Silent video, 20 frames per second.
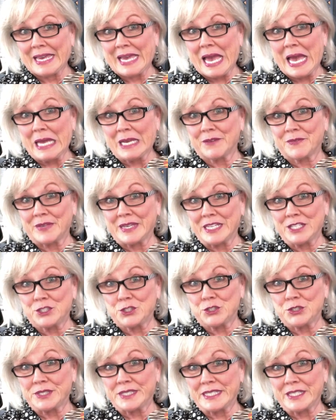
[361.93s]
Kind of an
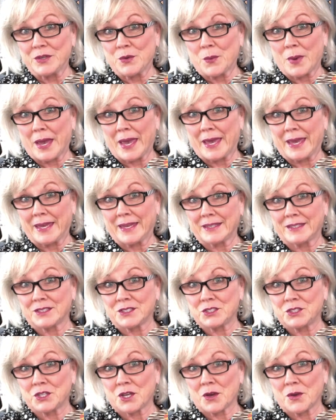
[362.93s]
interesting way to
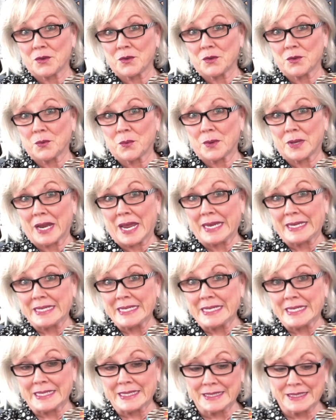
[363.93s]
show you what I
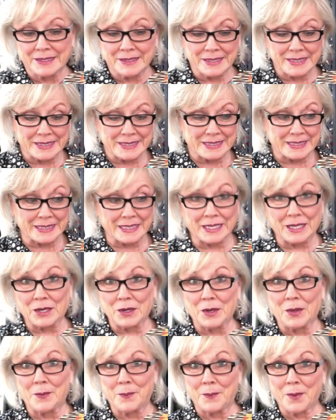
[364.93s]
did to this
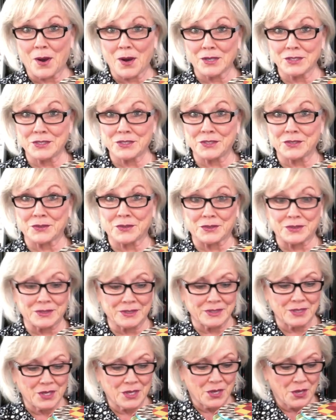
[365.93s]
little bar
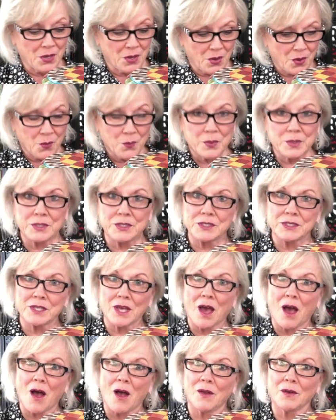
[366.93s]
stool, which is
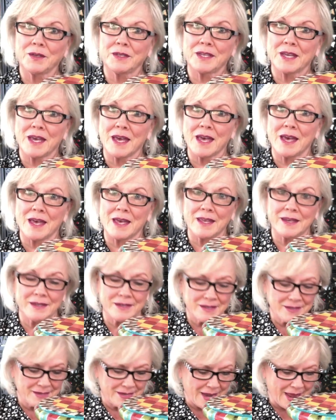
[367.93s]
all done
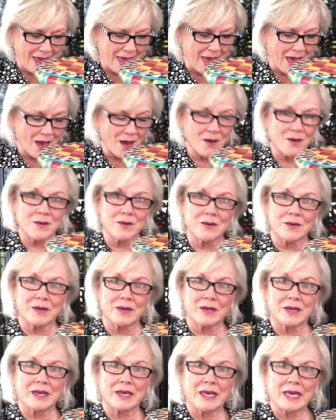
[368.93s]
now,
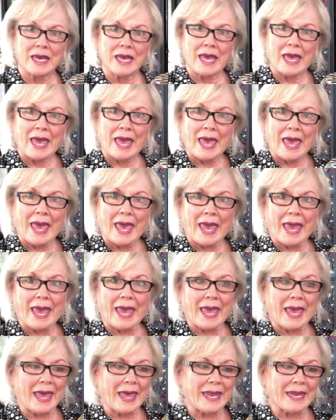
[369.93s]

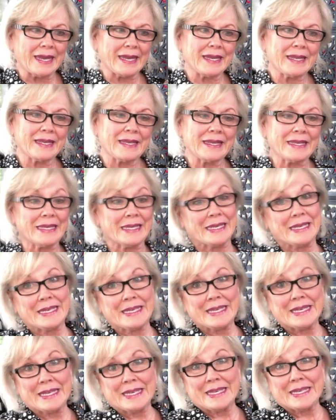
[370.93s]
and
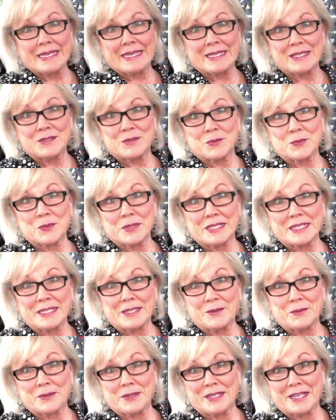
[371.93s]
it's
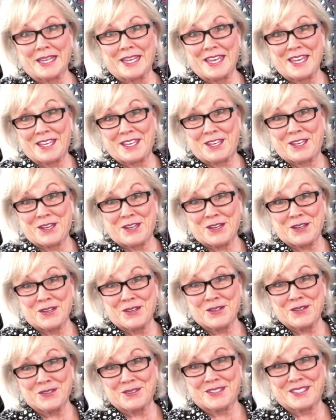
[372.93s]
really, really
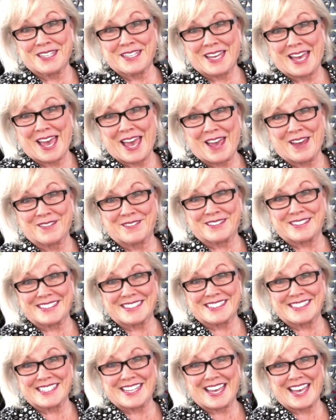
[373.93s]
cute, I have
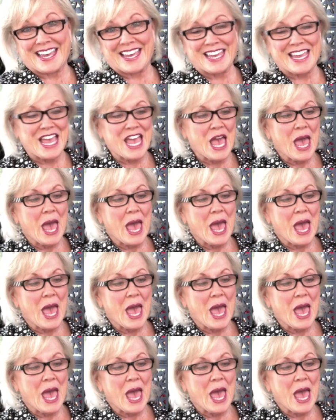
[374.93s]
to say.